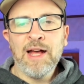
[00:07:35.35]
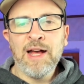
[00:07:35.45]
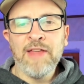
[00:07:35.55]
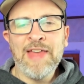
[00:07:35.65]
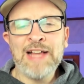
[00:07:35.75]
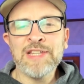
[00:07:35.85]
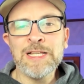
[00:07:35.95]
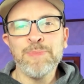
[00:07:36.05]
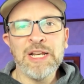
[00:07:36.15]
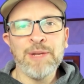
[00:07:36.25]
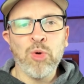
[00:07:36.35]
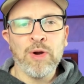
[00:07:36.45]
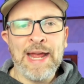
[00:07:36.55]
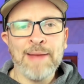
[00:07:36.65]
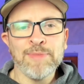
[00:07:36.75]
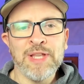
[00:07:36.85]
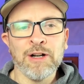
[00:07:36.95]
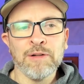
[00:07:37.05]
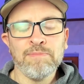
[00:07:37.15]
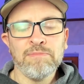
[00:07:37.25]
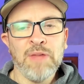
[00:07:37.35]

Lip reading: that leads me to more games that are,